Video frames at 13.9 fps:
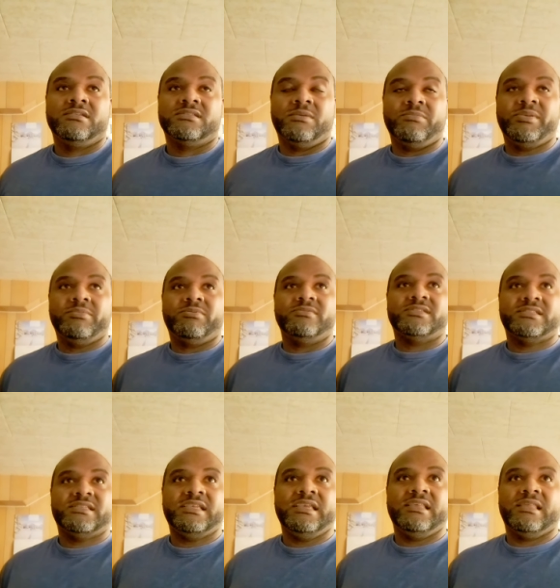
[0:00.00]
Some people
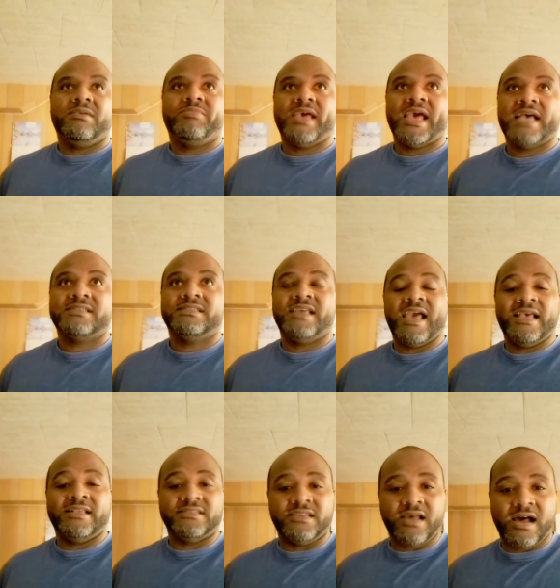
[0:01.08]
see their pastor
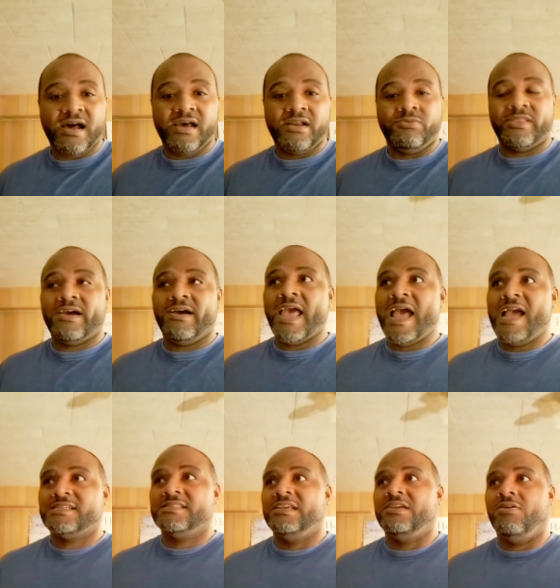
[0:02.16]
as God without
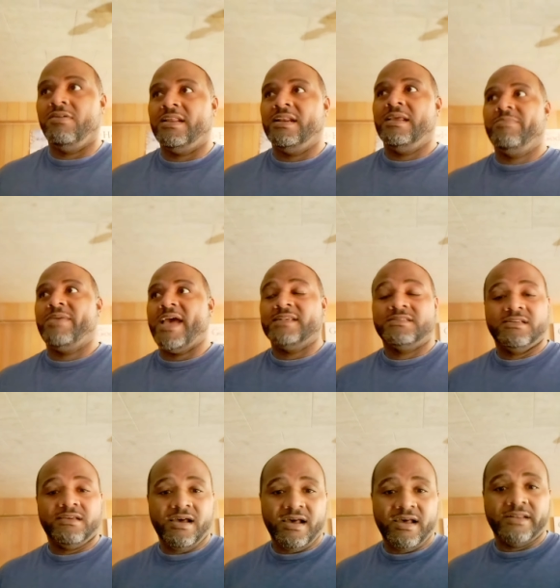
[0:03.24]
actually calling their
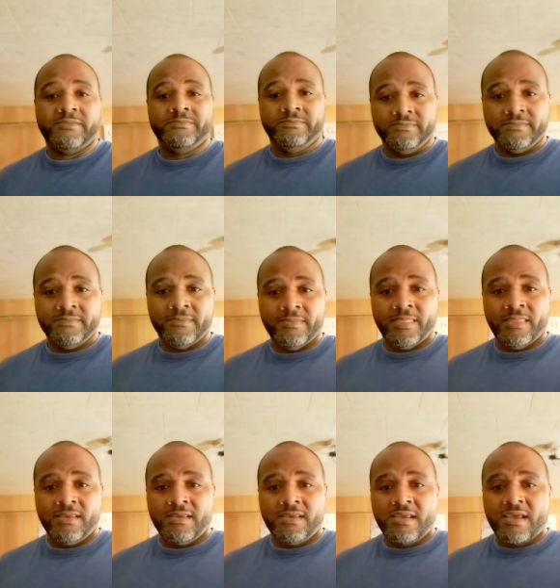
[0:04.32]
pastor God.
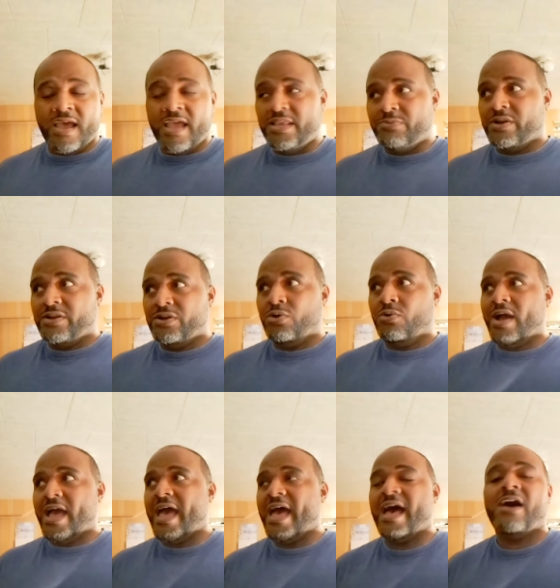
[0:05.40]
And you want to know
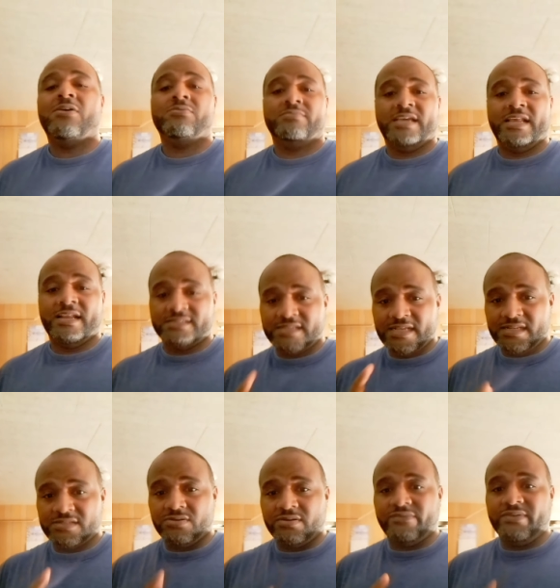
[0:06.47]
how? And I said
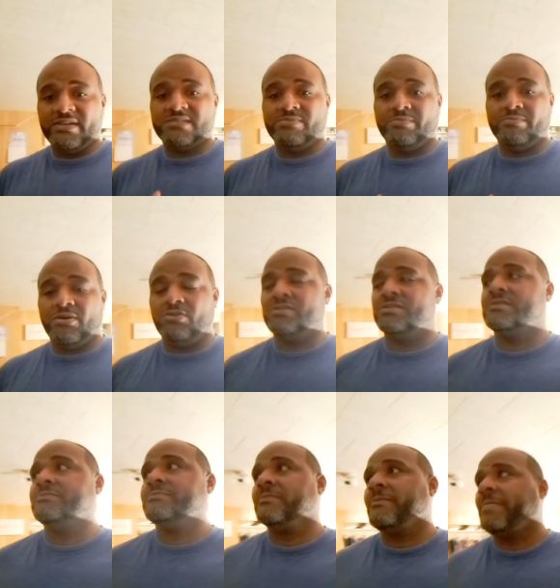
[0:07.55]
this on a Facebook post.